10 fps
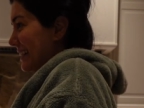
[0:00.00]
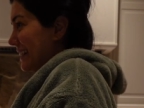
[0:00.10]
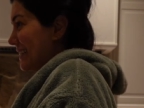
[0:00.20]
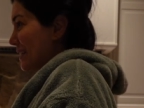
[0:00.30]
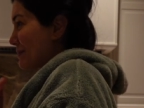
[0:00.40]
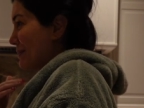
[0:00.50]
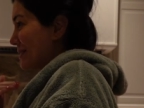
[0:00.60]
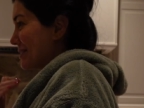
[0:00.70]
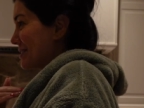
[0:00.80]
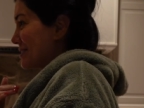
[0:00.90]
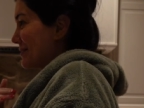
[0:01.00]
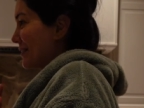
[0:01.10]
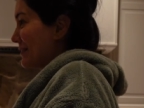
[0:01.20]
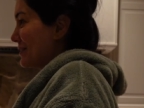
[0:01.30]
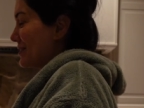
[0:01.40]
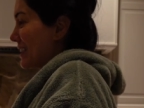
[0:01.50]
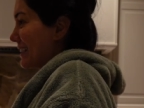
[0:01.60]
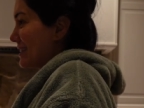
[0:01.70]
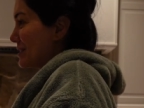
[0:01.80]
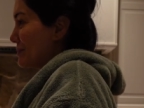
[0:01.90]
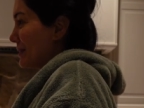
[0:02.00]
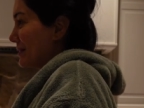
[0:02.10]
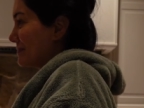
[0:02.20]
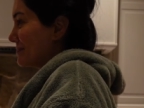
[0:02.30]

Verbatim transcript: It like burns for a few seconds, but...